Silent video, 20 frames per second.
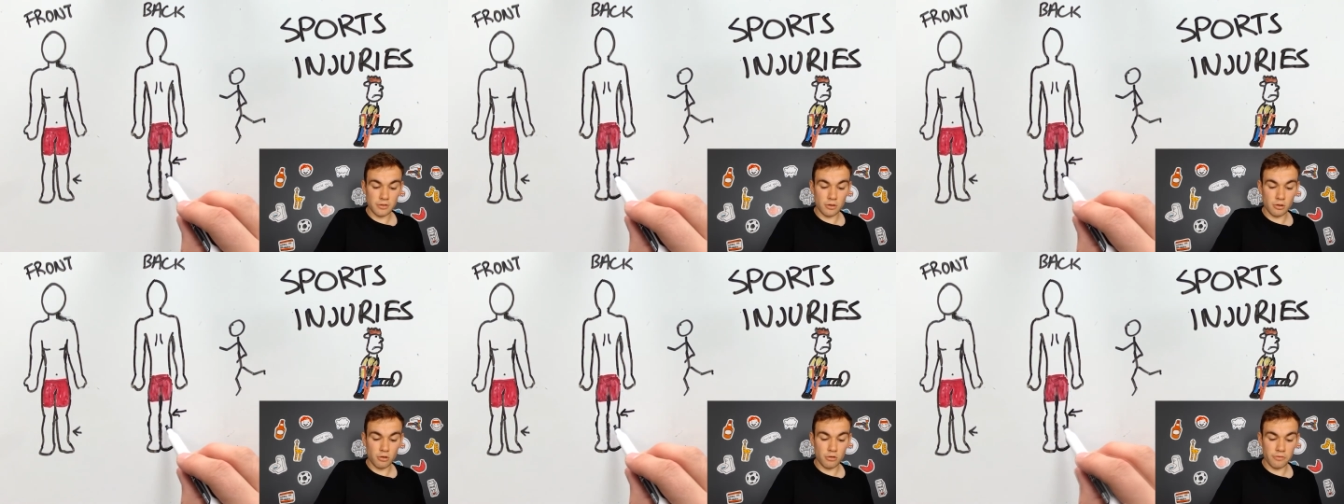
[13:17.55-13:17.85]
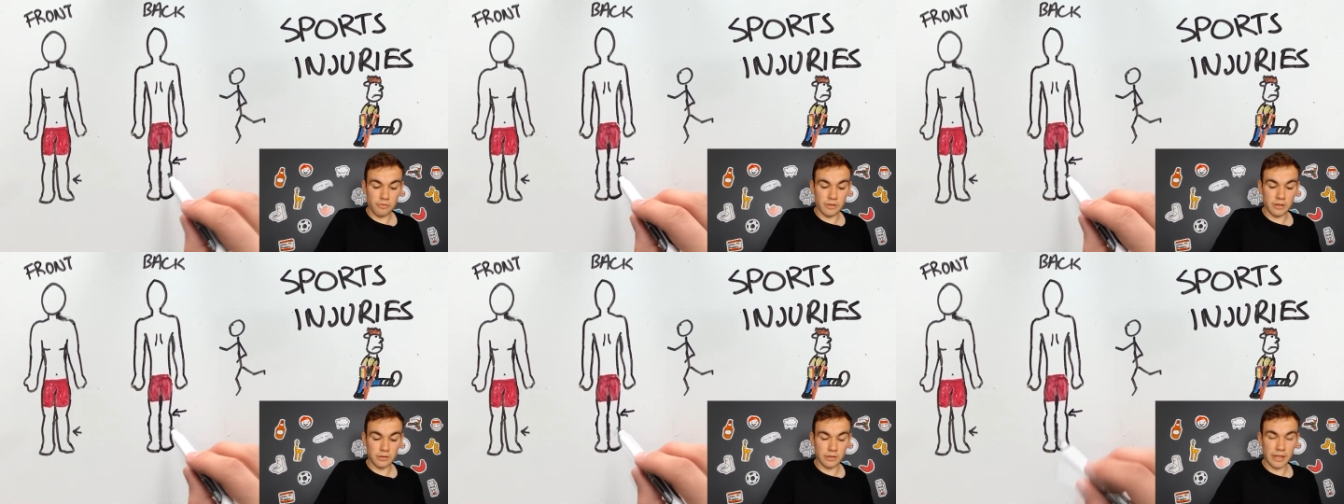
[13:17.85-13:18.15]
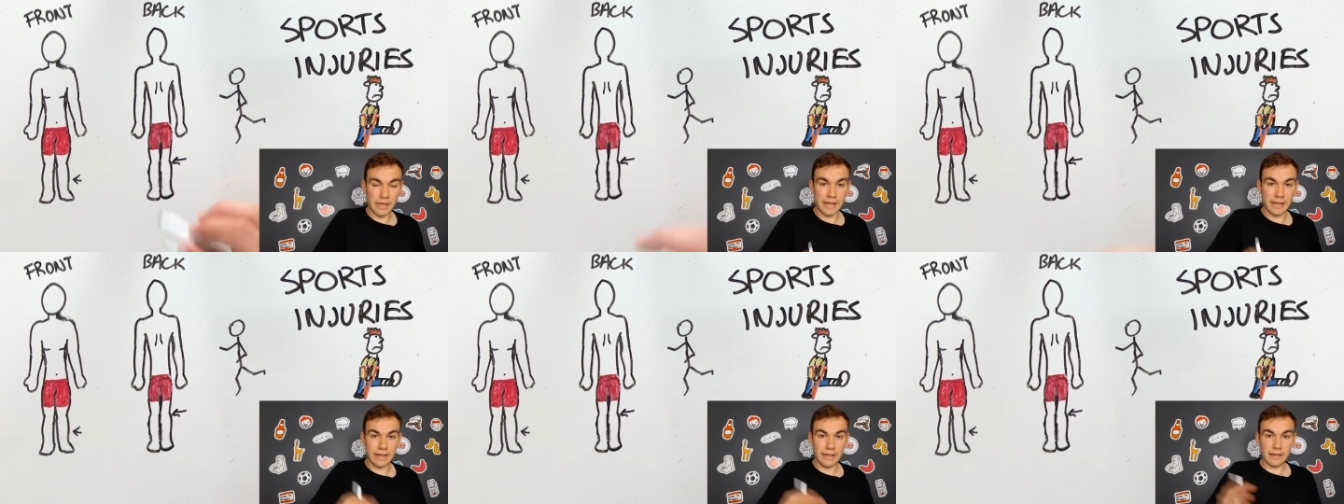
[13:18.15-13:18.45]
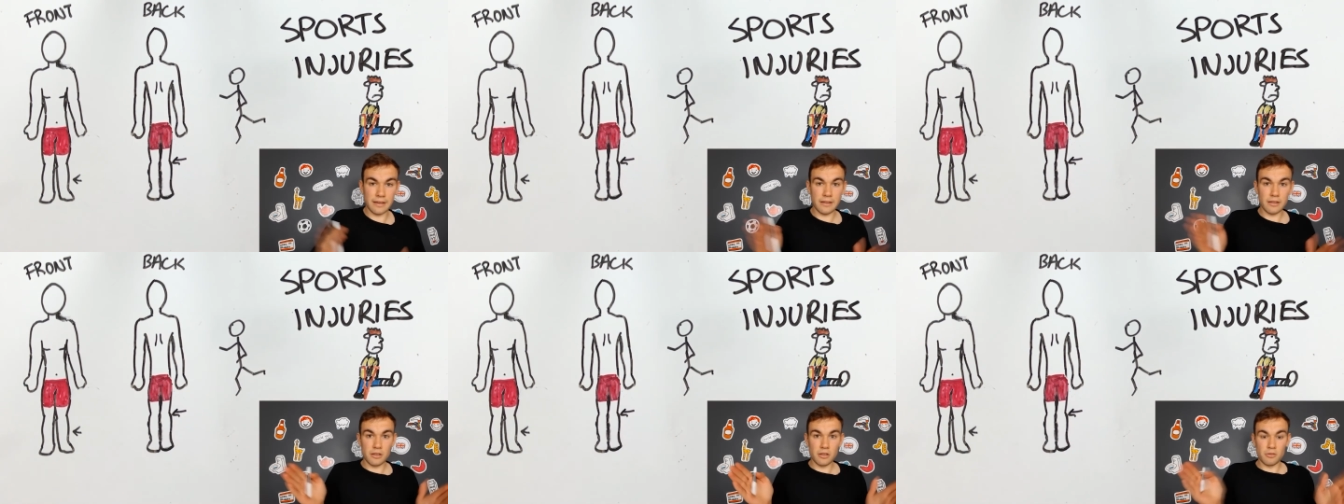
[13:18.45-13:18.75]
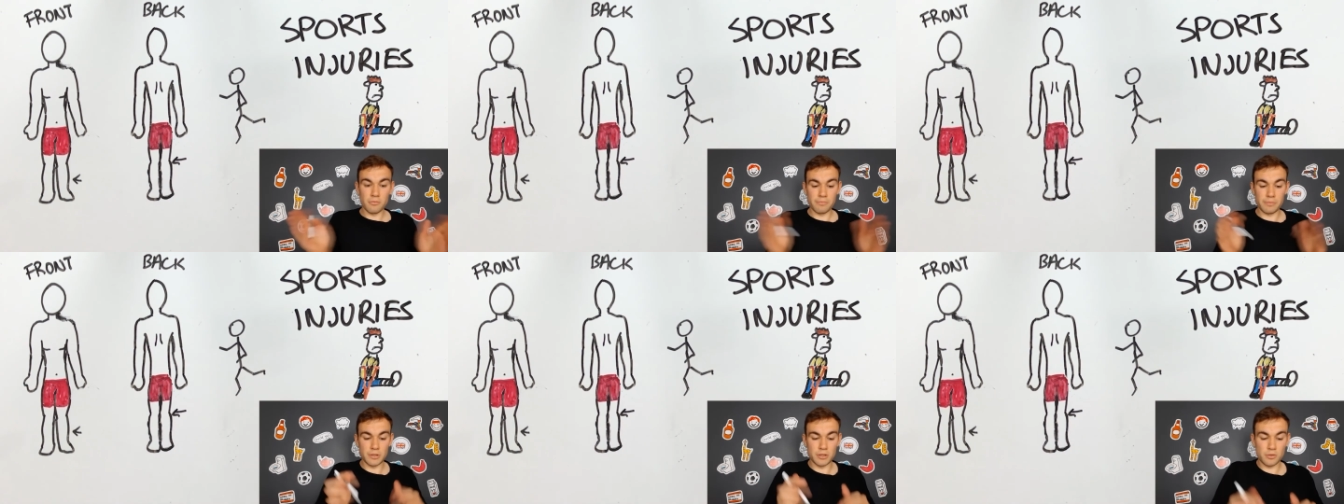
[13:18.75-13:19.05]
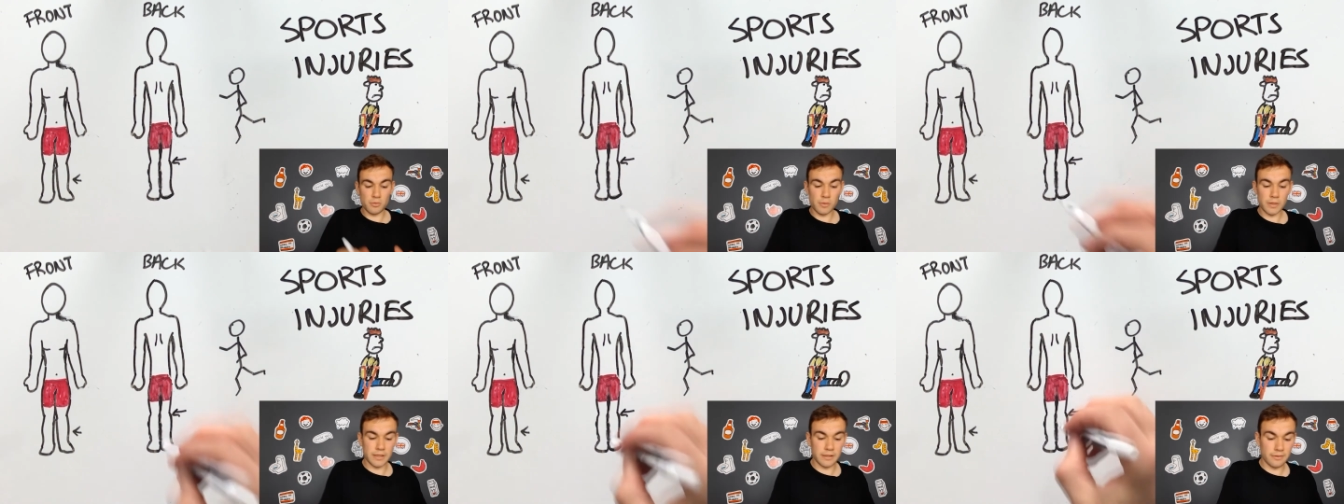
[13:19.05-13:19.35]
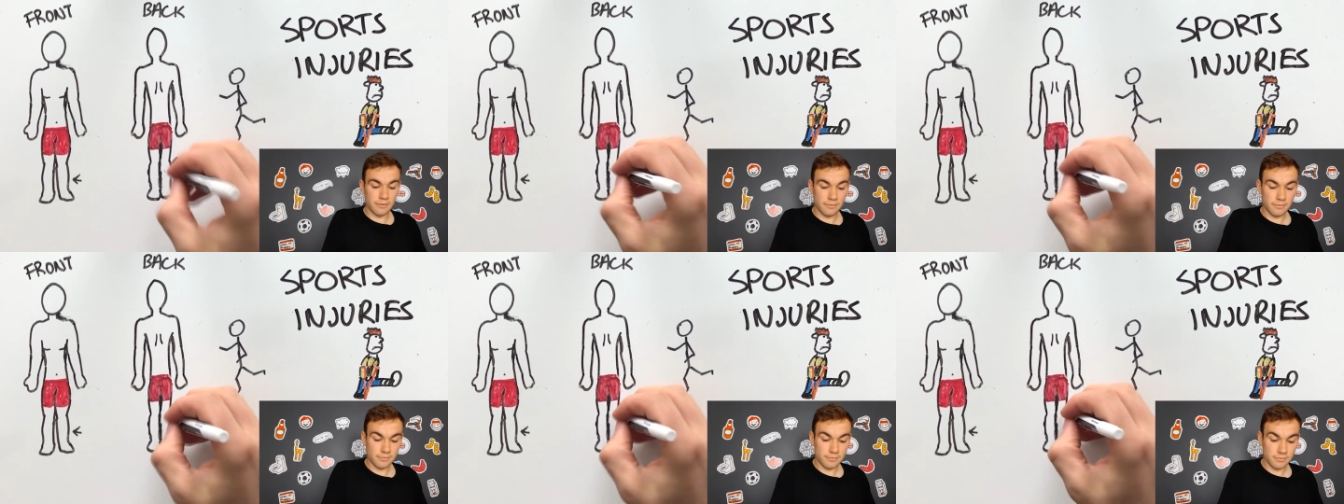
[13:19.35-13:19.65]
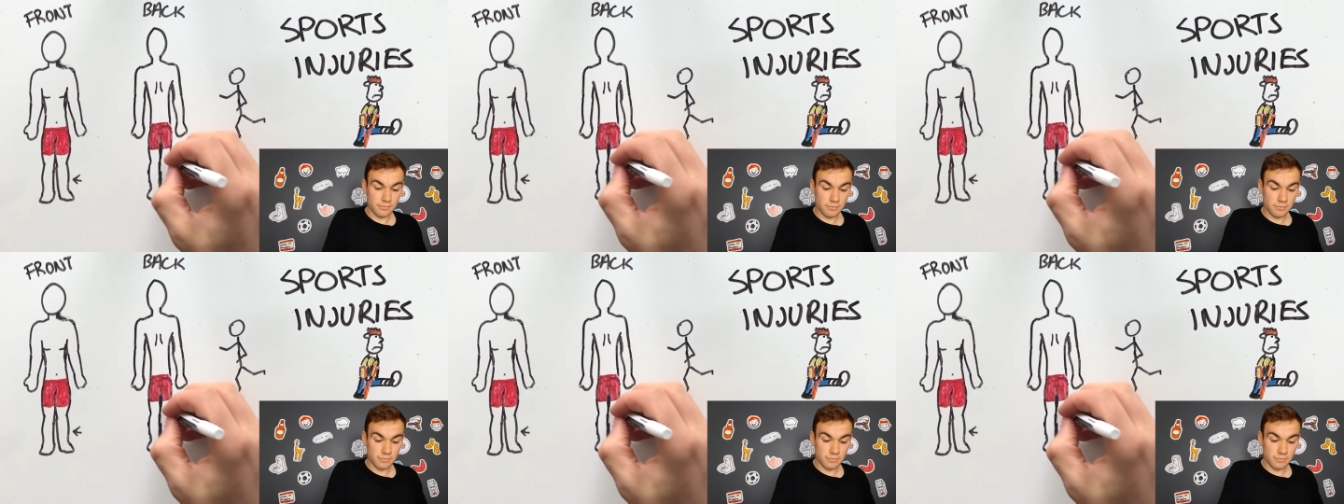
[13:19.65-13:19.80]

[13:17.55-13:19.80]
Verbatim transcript: of the leg between